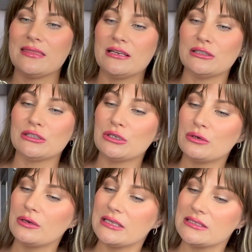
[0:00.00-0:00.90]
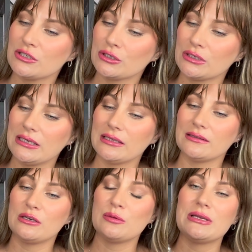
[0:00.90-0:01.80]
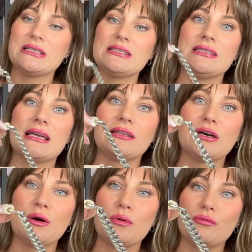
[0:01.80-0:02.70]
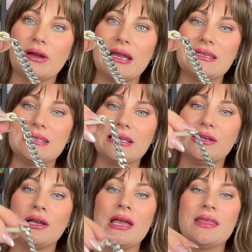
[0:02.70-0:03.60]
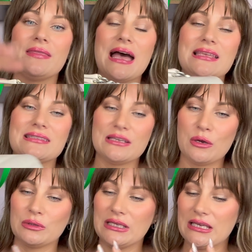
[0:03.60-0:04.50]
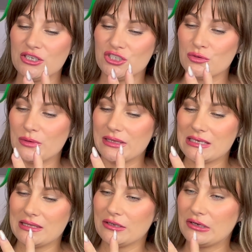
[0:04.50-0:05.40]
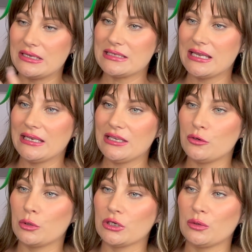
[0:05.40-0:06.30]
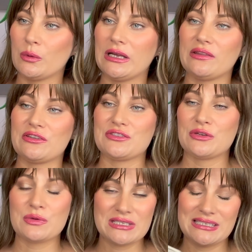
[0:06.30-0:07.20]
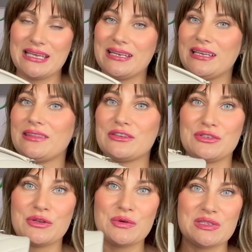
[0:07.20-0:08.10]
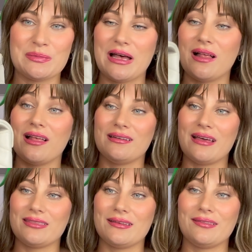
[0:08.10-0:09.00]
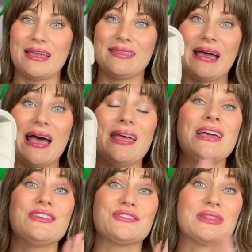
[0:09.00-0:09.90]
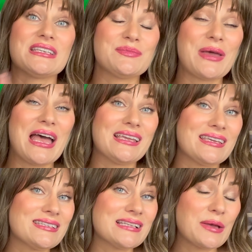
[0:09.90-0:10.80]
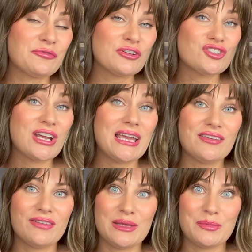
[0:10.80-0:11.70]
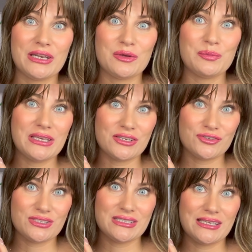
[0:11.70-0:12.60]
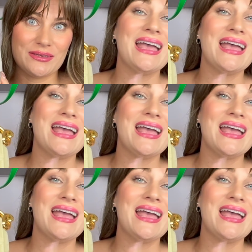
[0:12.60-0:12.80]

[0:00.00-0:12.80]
the glue is turning a little bit yellow right here. That is the only issue with it. There isn't any corner wear. There's no staining. There's no smell, nothing like that. So this bag is up for trade if anybody would be interested.